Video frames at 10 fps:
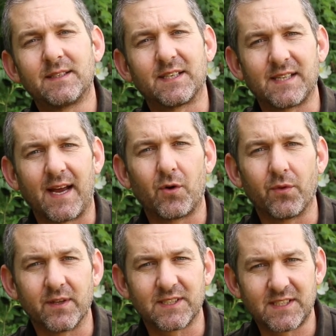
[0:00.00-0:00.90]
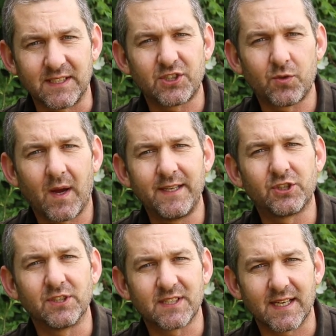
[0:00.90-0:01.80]
to tackle the
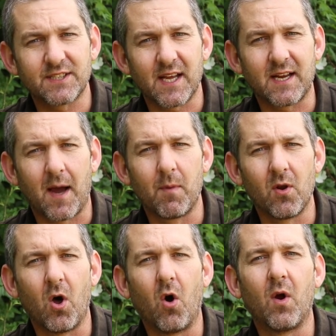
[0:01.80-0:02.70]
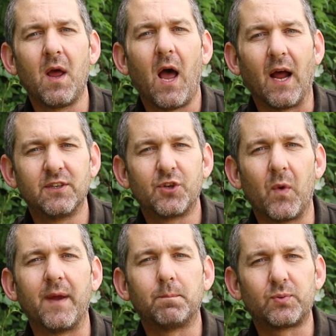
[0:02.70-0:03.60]
situations as they come along and do
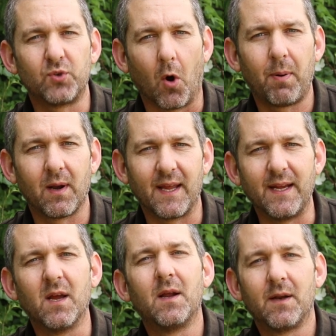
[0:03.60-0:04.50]
it properly,